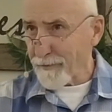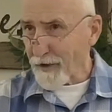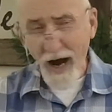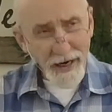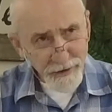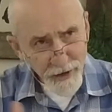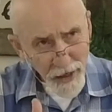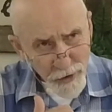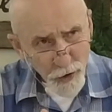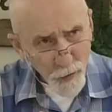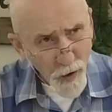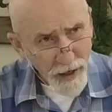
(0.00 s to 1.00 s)
God
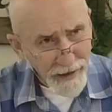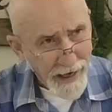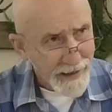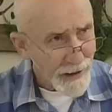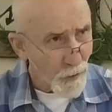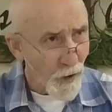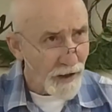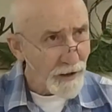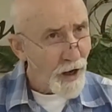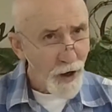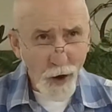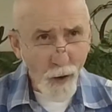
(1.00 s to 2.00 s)
doesn't want anyone
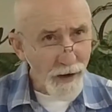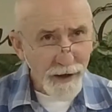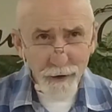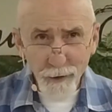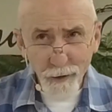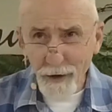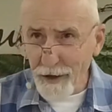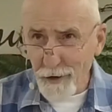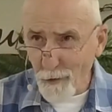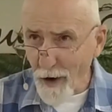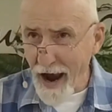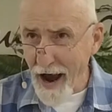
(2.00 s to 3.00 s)
going through his
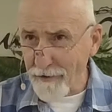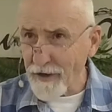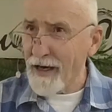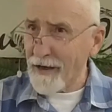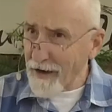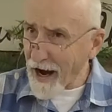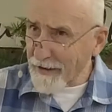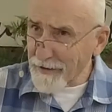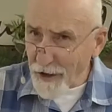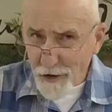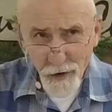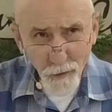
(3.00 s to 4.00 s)
wrath. God
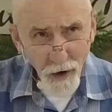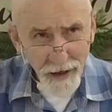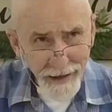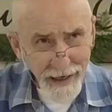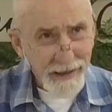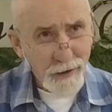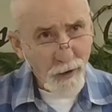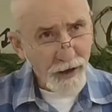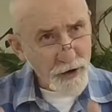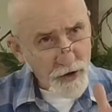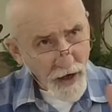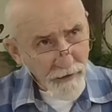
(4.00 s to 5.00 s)
doesn't want anyone
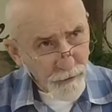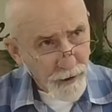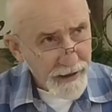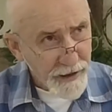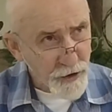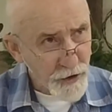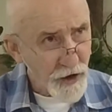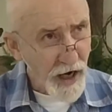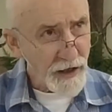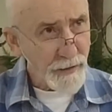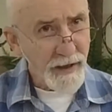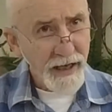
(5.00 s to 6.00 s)
suffering his
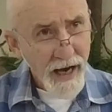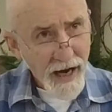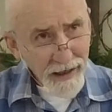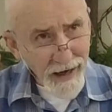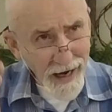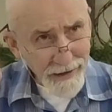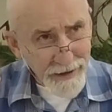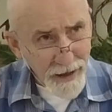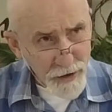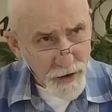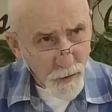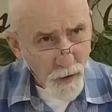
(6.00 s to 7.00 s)
judgment. God
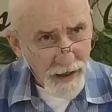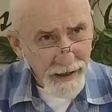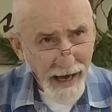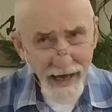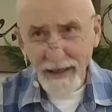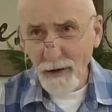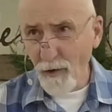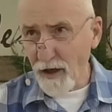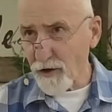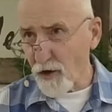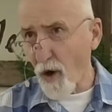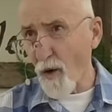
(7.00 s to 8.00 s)
doesn't want
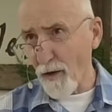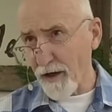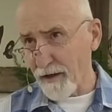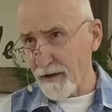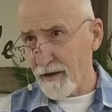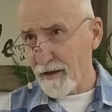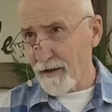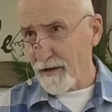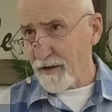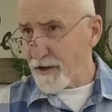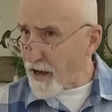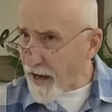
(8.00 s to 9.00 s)
anyone going
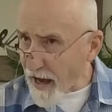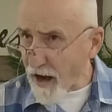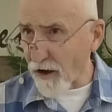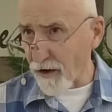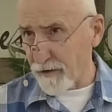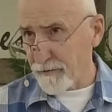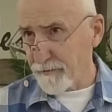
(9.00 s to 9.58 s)
to hell.